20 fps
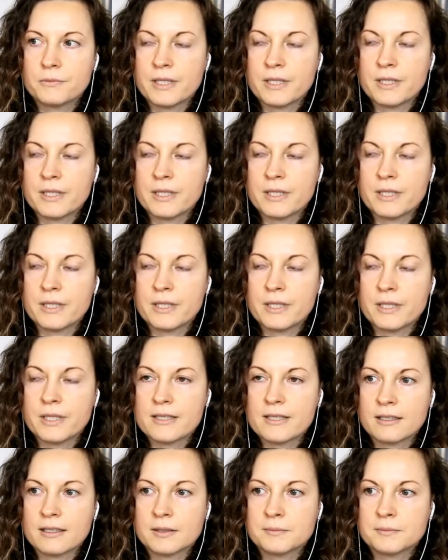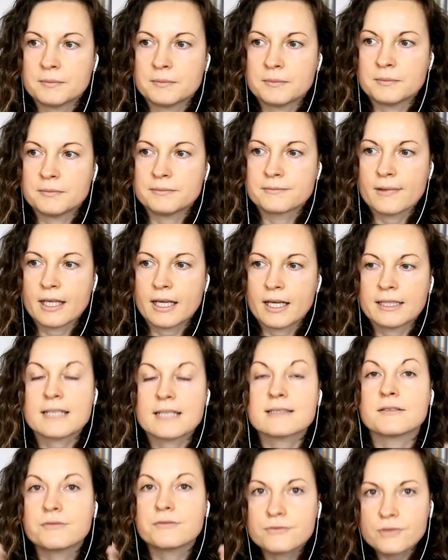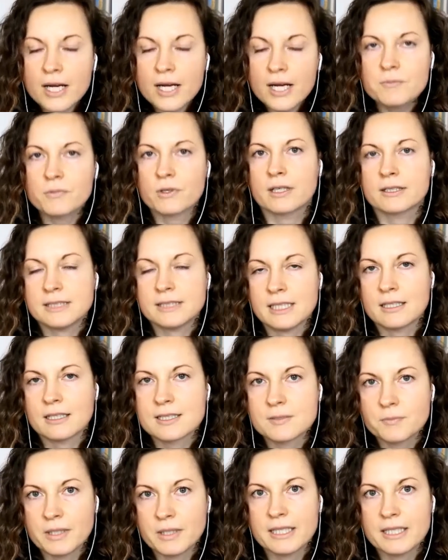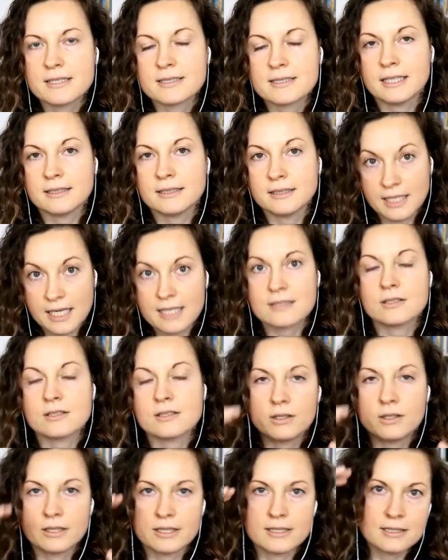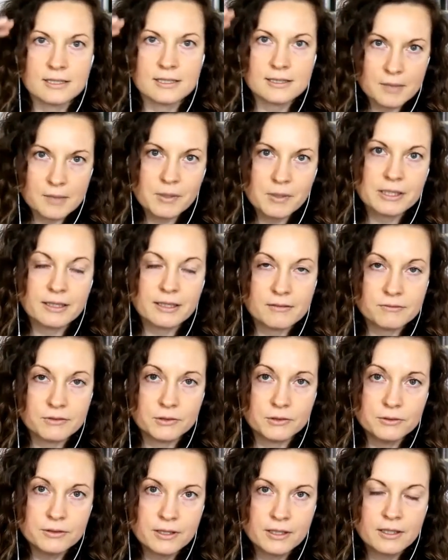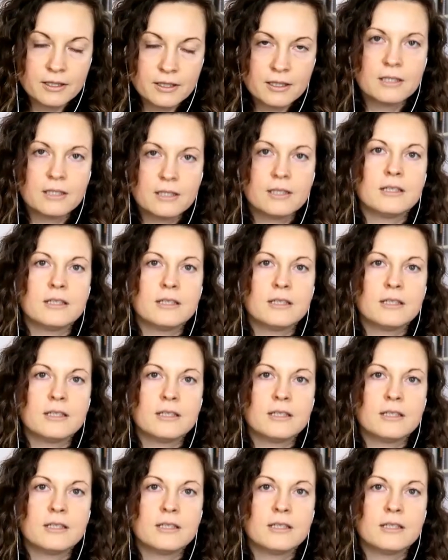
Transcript: with um, I guess a framework that explains that yes, on a systemic level,